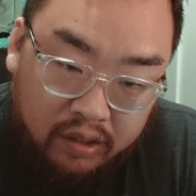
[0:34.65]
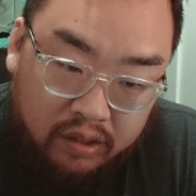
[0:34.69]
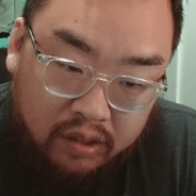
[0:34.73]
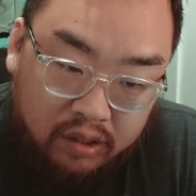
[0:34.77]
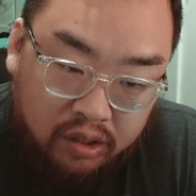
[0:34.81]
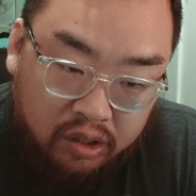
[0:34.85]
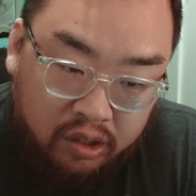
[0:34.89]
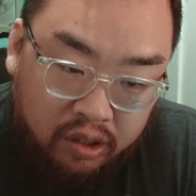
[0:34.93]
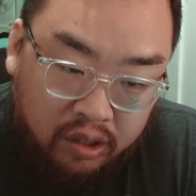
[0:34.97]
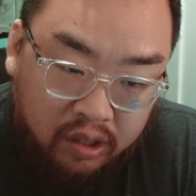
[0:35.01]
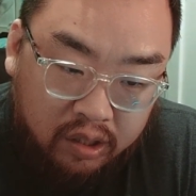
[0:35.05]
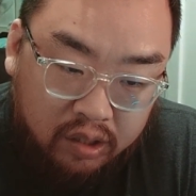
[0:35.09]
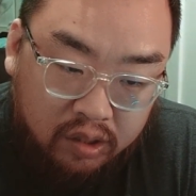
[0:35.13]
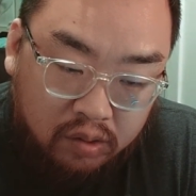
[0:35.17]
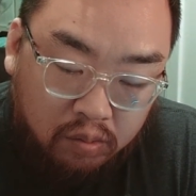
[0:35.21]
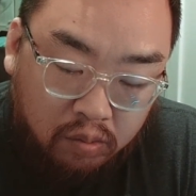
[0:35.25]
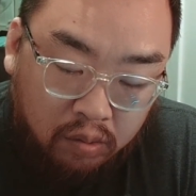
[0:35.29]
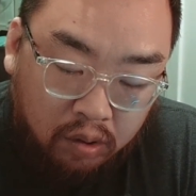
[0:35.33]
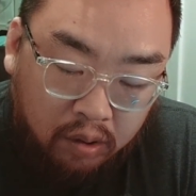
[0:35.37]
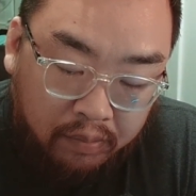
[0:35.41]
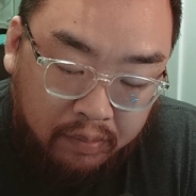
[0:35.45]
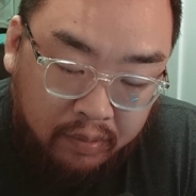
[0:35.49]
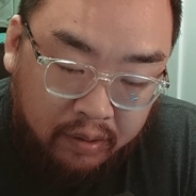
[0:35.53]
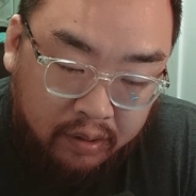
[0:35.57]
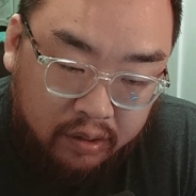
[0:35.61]
She doesn't
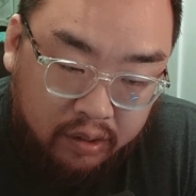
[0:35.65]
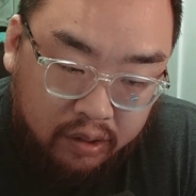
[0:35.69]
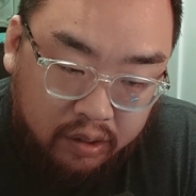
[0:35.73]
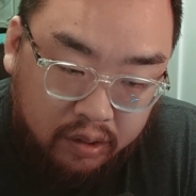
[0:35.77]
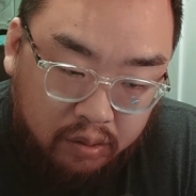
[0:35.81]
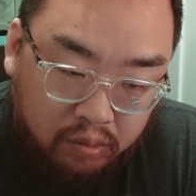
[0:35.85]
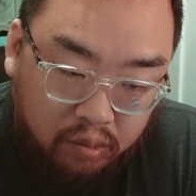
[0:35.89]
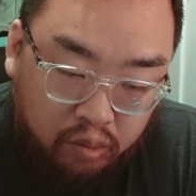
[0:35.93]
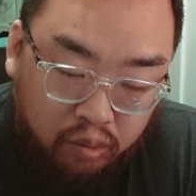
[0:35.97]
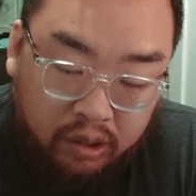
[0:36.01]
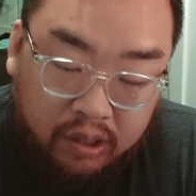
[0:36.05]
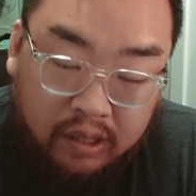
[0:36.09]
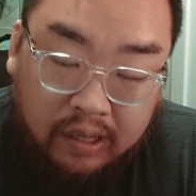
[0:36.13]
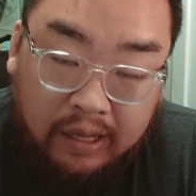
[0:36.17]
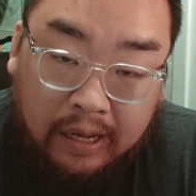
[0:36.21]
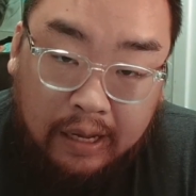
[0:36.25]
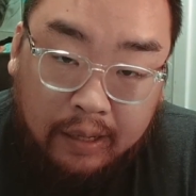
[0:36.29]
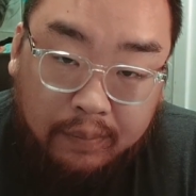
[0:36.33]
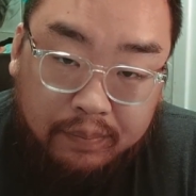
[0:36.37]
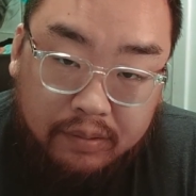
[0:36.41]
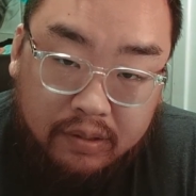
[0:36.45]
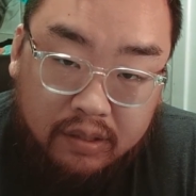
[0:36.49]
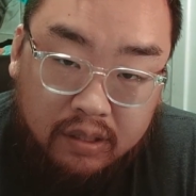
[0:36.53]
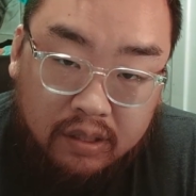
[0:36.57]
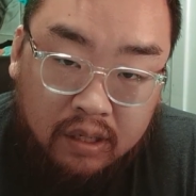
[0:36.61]
want me to
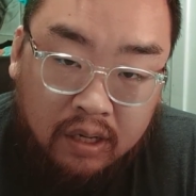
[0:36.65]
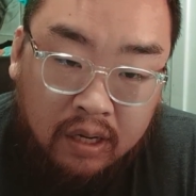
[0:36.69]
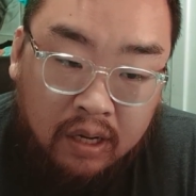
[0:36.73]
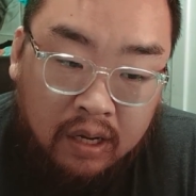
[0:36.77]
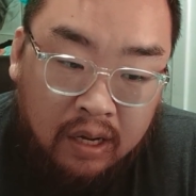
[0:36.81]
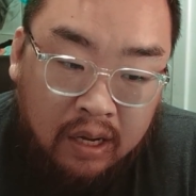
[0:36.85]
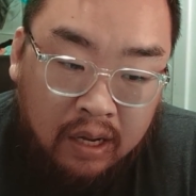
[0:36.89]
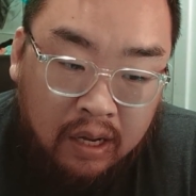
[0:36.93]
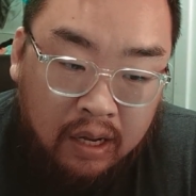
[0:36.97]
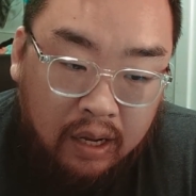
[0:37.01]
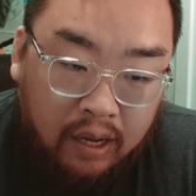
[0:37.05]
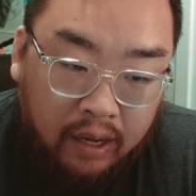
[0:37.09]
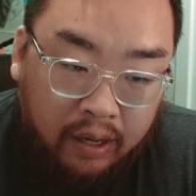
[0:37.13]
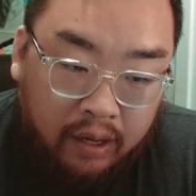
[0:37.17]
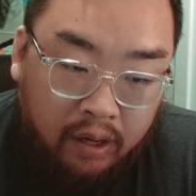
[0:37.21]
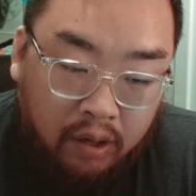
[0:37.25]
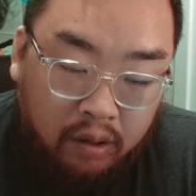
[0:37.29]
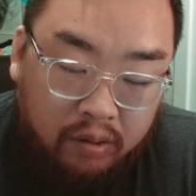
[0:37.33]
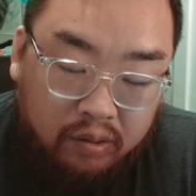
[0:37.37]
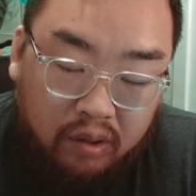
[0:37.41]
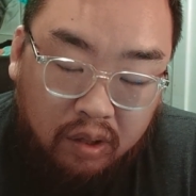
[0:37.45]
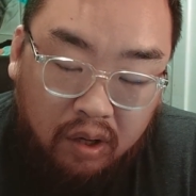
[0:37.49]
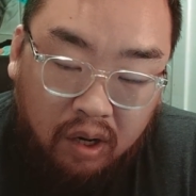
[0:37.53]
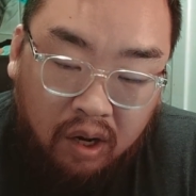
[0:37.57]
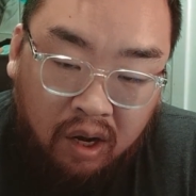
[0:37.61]
relapse and go
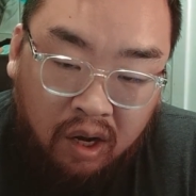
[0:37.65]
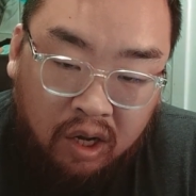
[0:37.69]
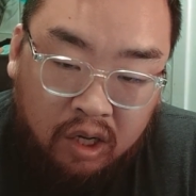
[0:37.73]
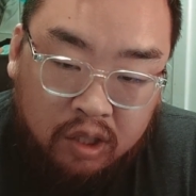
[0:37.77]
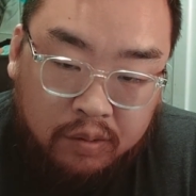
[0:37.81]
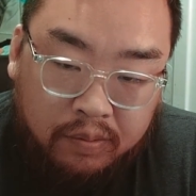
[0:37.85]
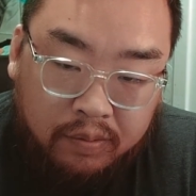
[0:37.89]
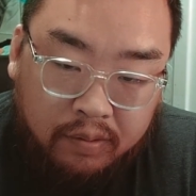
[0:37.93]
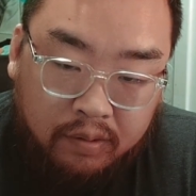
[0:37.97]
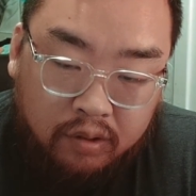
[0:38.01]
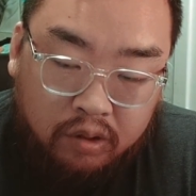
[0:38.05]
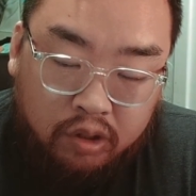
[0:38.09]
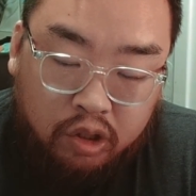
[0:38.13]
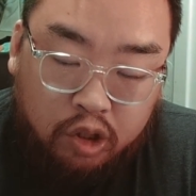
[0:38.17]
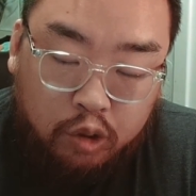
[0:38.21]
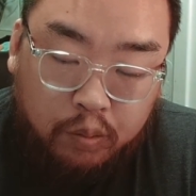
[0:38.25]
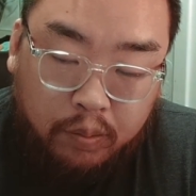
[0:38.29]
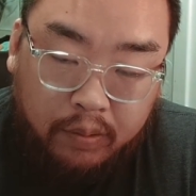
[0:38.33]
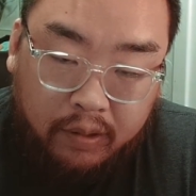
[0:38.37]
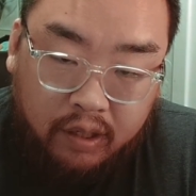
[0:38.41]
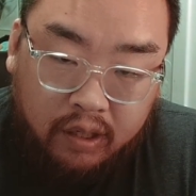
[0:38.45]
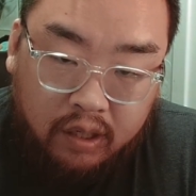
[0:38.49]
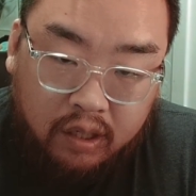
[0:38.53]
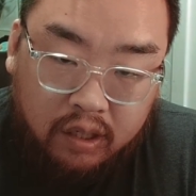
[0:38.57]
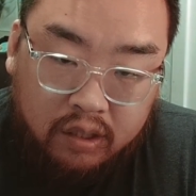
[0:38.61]
to the hospital just
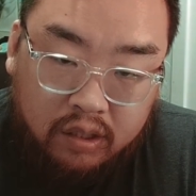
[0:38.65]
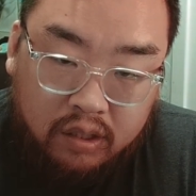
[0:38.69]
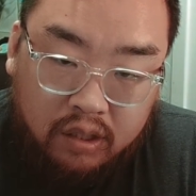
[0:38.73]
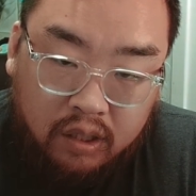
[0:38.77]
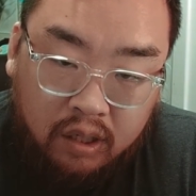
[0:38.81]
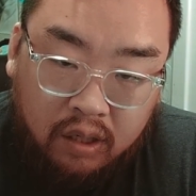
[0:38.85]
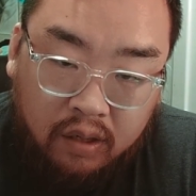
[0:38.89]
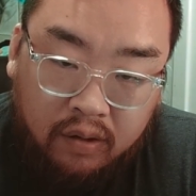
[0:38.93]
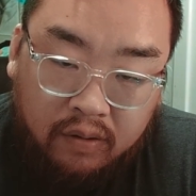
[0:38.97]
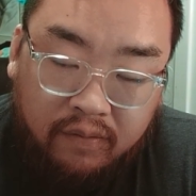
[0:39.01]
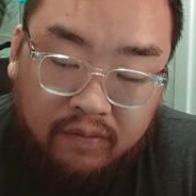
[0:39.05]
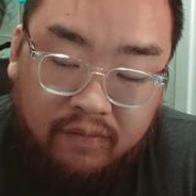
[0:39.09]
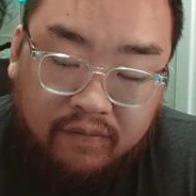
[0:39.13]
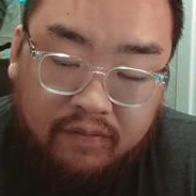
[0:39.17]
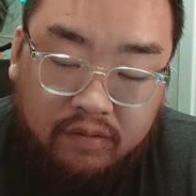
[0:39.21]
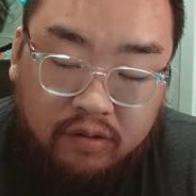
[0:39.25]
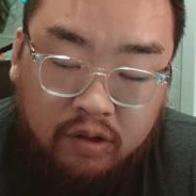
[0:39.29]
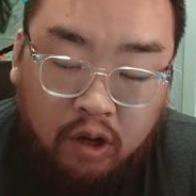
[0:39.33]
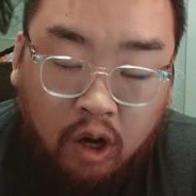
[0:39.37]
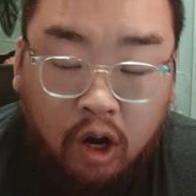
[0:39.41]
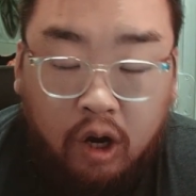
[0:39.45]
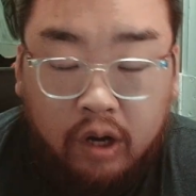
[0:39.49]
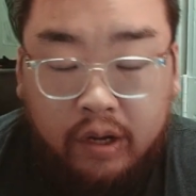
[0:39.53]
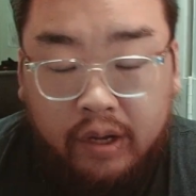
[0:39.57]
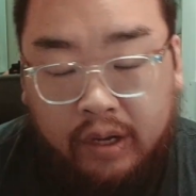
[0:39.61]
because of
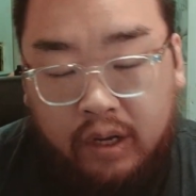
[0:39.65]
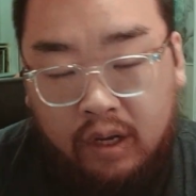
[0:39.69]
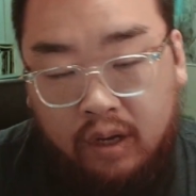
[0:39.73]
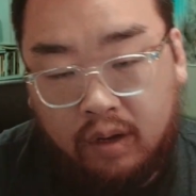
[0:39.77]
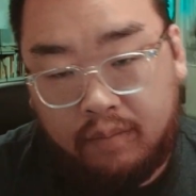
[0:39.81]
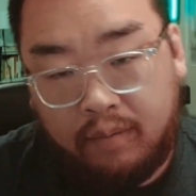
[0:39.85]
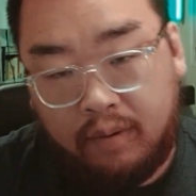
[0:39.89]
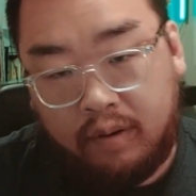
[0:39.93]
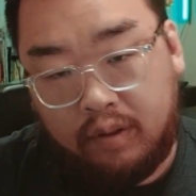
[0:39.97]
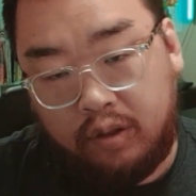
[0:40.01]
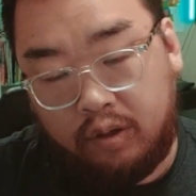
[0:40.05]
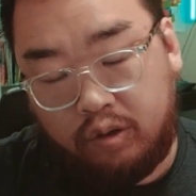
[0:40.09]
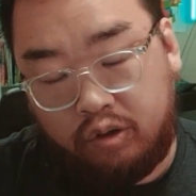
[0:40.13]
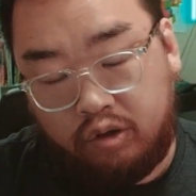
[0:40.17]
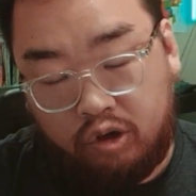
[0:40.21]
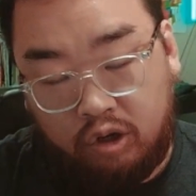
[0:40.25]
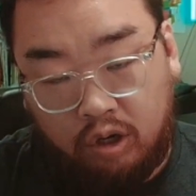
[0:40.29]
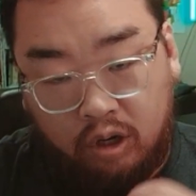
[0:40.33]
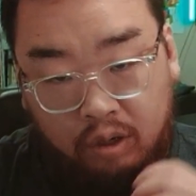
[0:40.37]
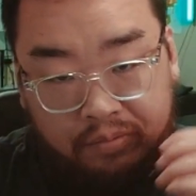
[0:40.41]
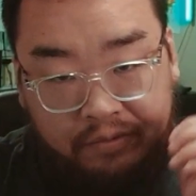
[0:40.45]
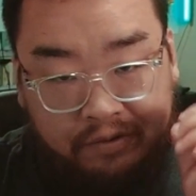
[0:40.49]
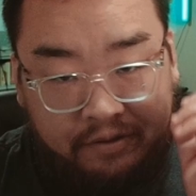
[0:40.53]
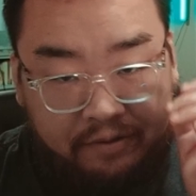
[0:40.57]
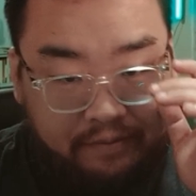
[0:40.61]
talking about the
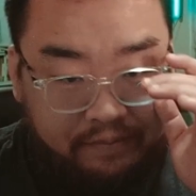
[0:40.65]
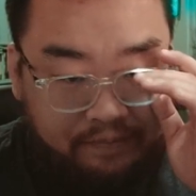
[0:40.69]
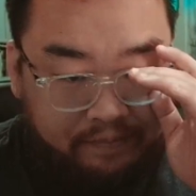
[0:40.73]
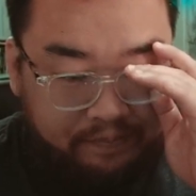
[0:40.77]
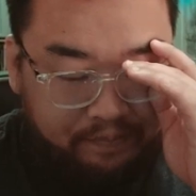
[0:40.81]
trauma.